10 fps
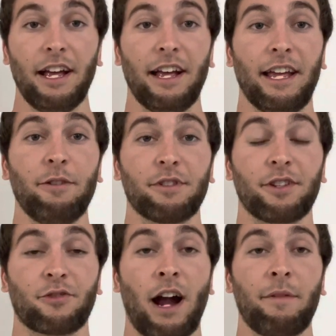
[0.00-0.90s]
He was
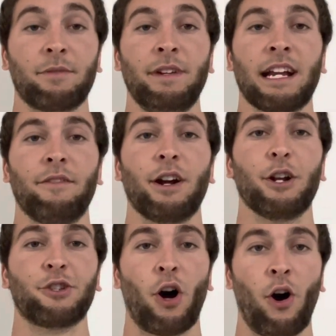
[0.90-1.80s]
described as being a very
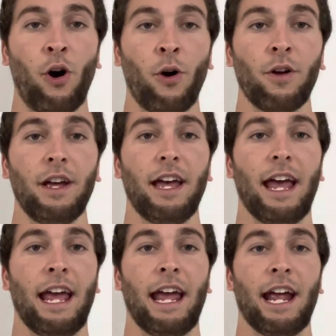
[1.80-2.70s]
tall
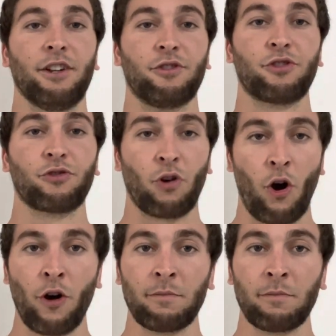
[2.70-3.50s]
and strong,